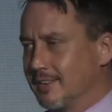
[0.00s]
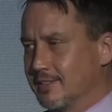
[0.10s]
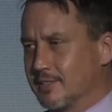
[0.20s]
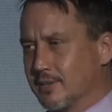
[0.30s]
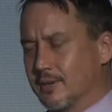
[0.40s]

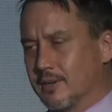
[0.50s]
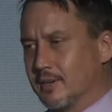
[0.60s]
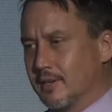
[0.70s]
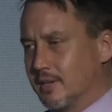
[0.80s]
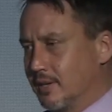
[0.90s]
So
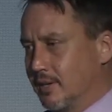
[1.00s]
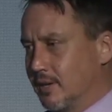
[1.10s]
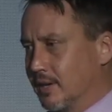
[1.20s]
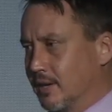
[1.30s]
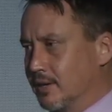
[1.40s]

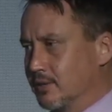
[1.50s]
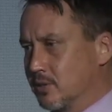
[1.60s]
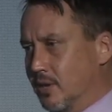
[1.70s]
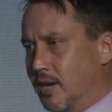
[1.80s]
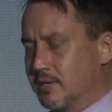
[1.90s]

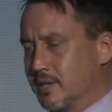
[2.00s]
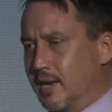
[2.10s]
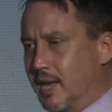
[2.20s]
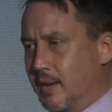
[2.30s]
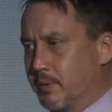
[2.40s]
how does that
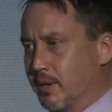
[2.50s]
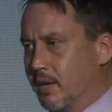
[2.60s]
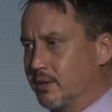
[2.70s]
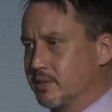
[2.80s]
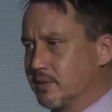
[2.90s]
happen?
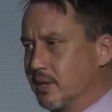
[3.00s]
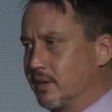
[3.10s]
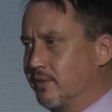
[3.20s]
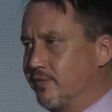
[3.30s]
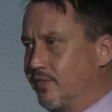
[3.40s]
How
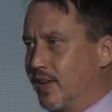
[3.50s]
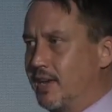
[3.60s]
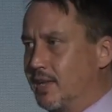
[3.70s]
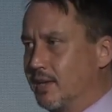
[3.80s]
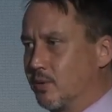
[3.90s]
did
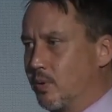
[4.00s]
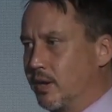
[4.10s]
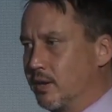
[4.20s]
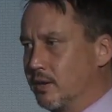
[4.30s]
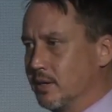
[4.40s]
Fannie
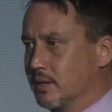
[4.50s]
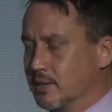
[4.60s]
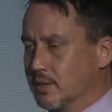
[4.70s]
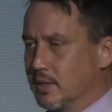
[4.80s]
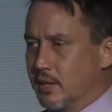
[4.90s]
acquire a
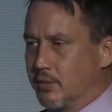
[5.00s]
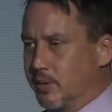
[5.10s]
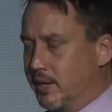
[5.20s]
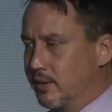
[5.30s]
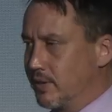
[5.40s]

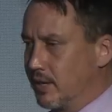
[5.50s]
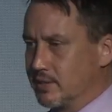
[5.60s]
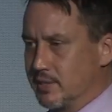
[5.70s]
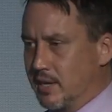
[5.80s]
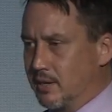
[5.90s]

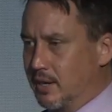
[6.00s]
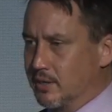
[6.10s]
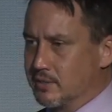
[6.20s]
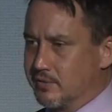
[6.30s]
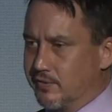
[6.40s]
$300,000
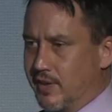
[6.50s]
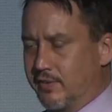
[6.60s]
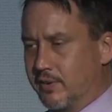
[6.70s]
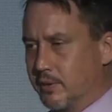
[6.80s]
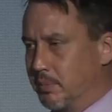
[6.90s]
house for
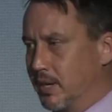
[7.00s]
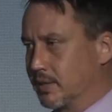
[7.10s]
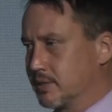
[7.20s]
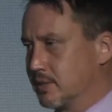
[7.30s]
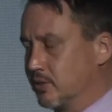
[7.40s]

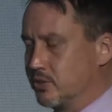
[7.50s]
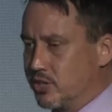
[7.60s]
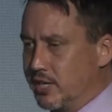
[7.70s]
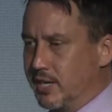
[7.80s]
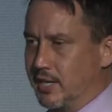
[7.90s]
$500? And they're
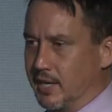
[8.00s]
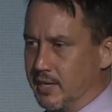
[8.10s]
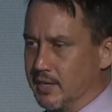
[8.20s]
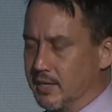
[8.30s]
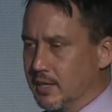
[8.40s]
cheating
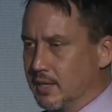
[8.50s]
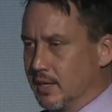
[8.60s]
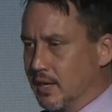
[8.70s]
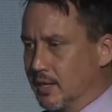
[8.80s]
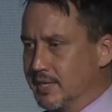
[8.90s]
on
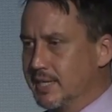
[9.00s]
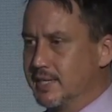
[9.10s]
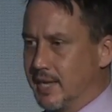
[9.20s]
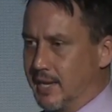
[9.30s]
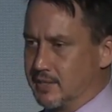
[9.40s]
deed
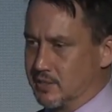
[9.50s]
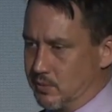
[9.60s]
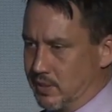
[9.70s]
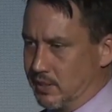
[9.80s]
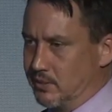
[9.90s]
taxes
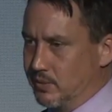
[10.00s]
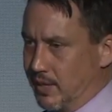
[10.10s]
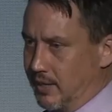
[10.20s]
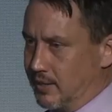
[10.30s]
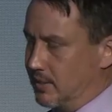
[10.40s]
when they do
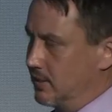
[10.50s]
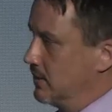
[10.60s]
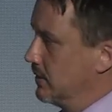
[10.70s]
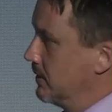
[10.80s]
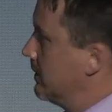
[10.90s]
that.
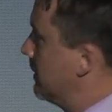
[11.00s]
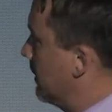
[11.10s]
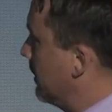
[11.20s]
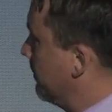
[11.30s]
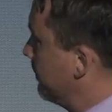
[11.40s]

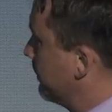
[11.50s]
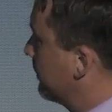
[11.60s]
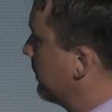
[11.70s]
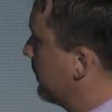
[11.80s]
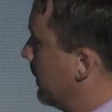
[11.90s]

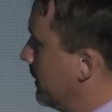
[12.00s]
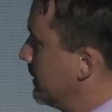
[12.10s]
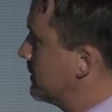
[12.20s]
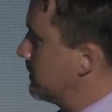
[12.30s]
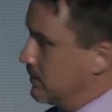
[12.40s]
And
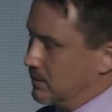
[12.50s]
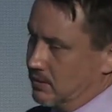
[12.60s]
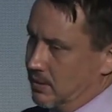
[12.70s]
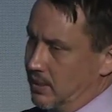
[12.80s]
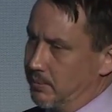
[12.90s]
that's
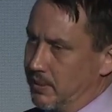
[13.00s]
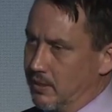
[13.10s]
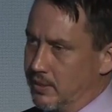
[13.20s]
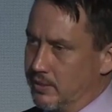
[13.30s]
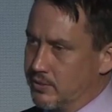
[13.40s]
the Hennepin
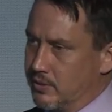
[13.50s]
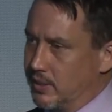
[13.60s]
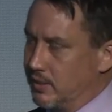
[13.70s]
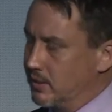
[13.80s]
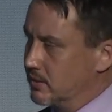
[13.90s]
County
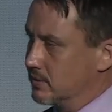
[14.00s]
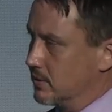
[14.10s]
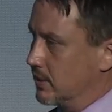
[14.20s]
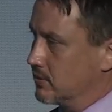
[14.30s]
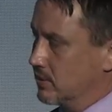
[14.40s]
attorney is
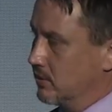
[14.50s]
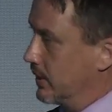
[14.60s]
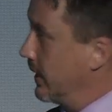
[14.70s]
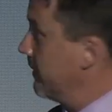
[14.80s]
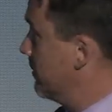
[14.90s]
actually
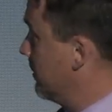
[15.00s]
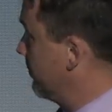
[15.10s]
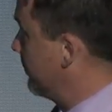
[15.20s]
going after them